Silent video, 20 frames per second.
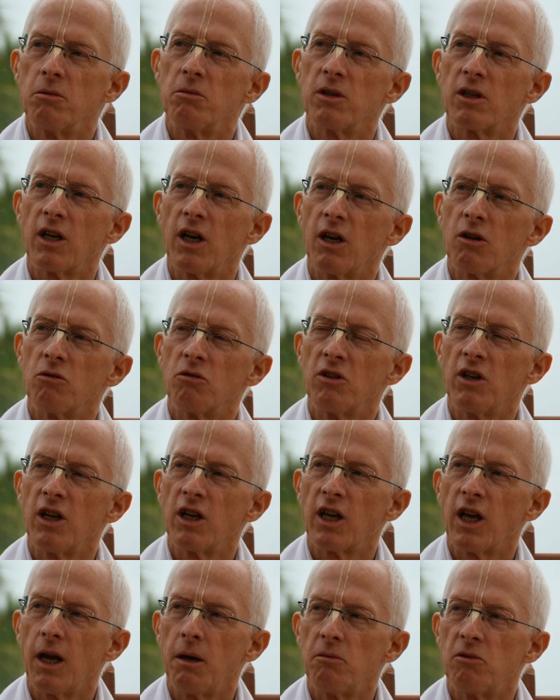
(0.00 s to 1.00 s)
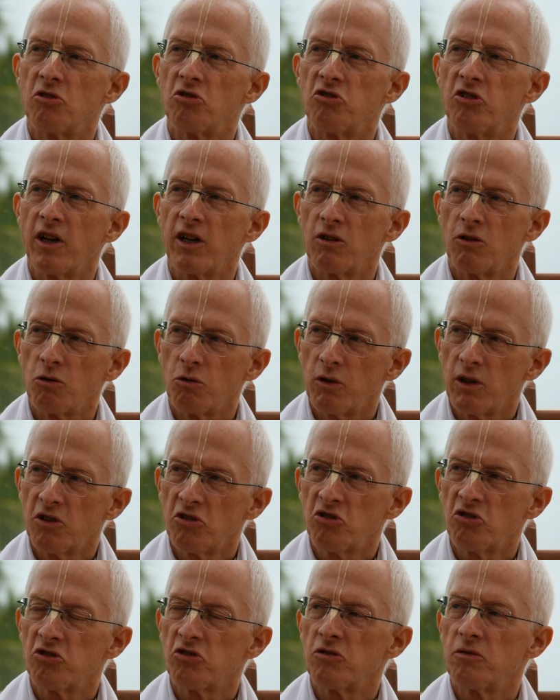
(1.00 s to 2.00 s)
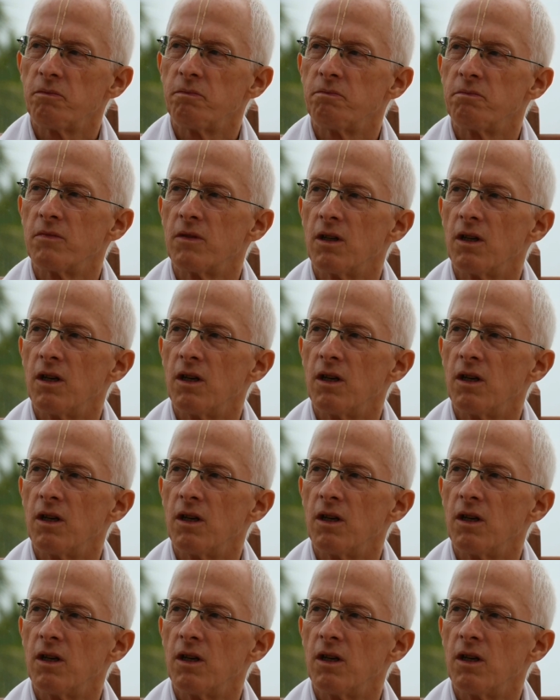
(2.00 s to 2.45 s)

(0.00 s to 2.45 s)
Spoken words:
him again when he came to St. Louis.